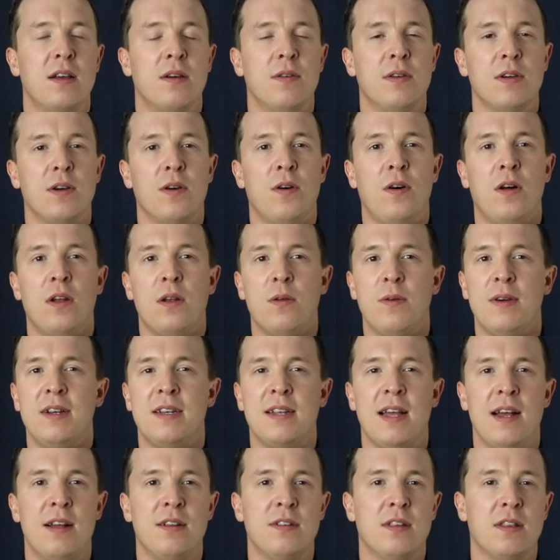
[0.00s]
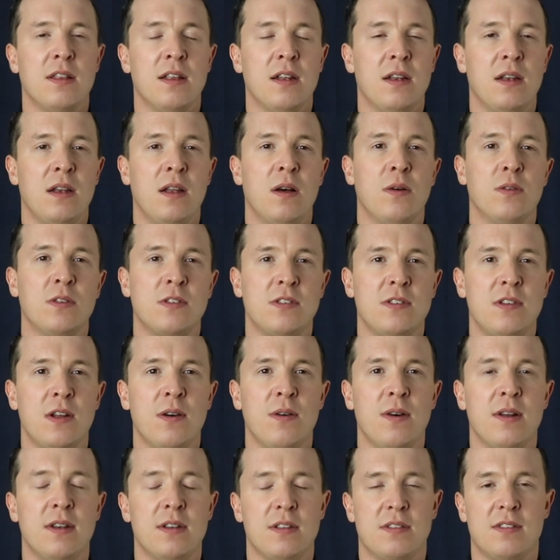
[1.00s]
going all the way down to the lowest
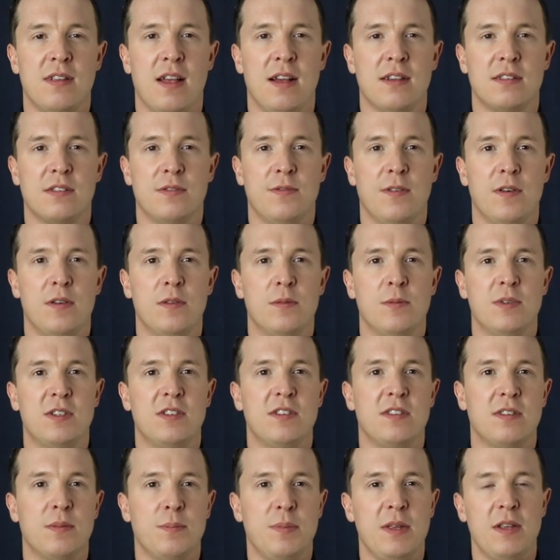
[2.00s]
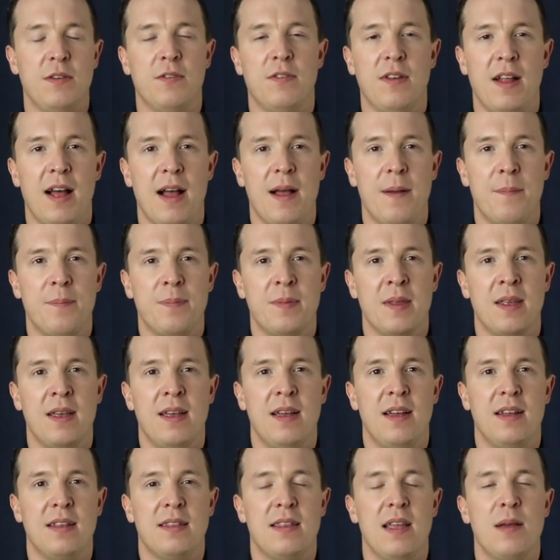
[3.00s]
note on the saxophone, which is the B flat.
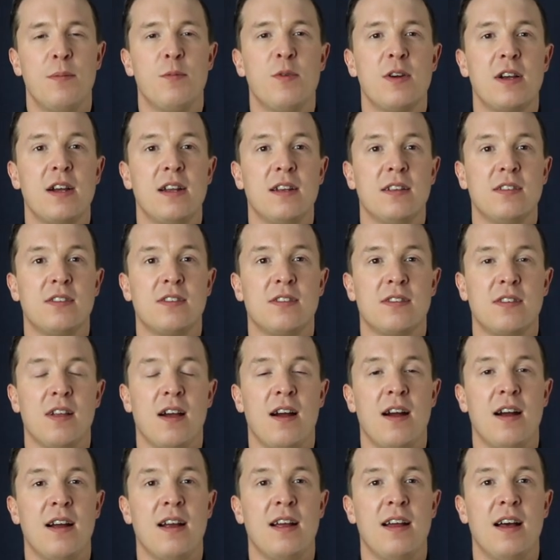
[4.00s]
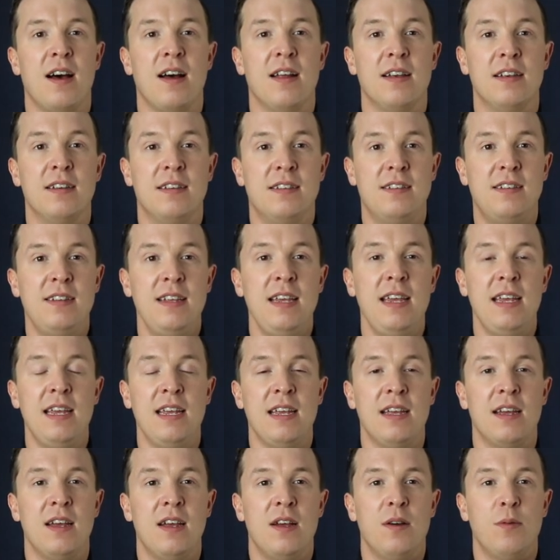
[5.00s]
Then we're gonna start on
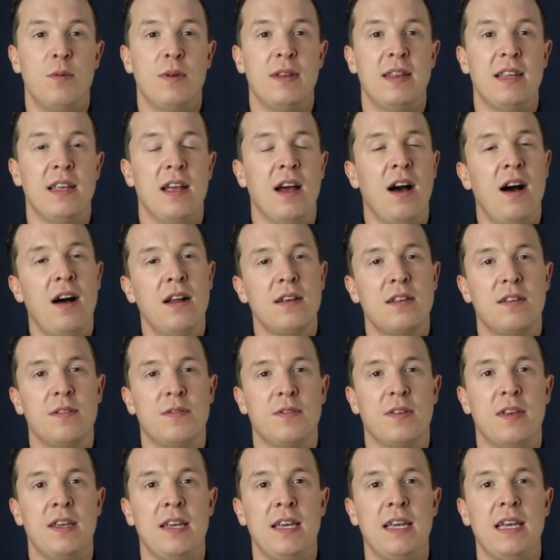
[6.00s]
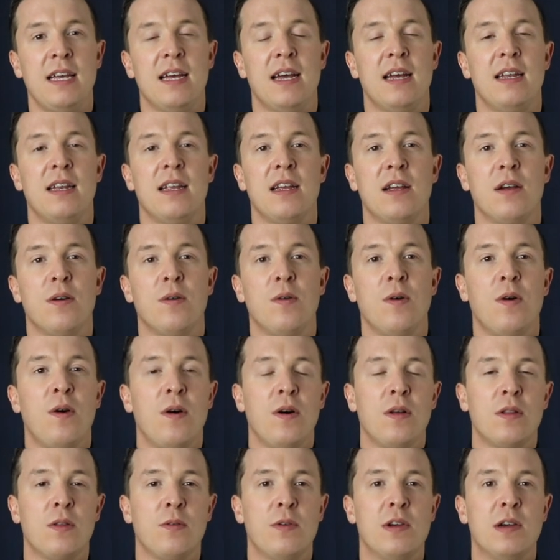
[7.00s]
D with the octave key and then go
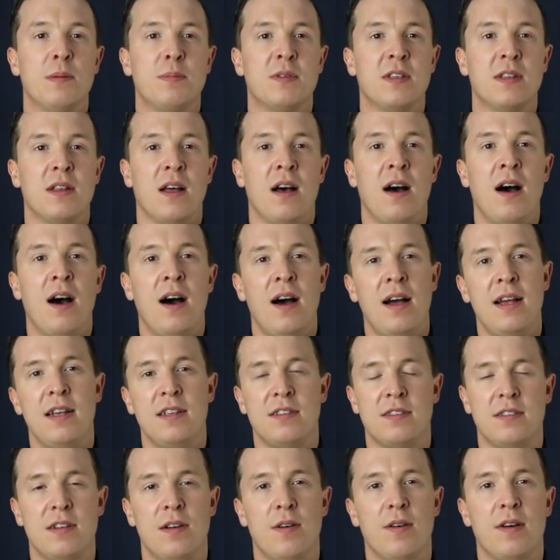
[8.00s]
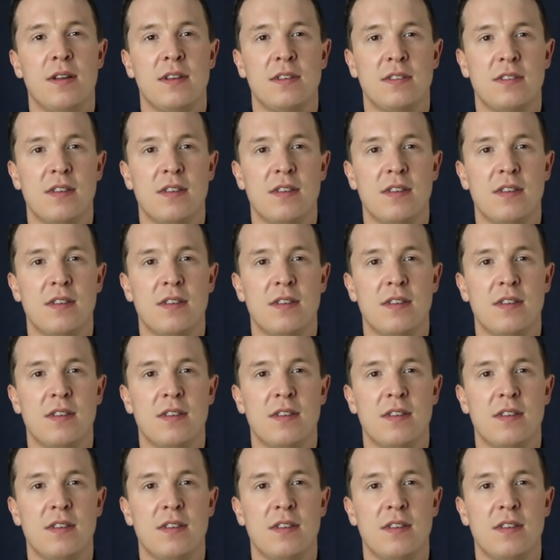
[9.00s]
all the way up to the highest note on the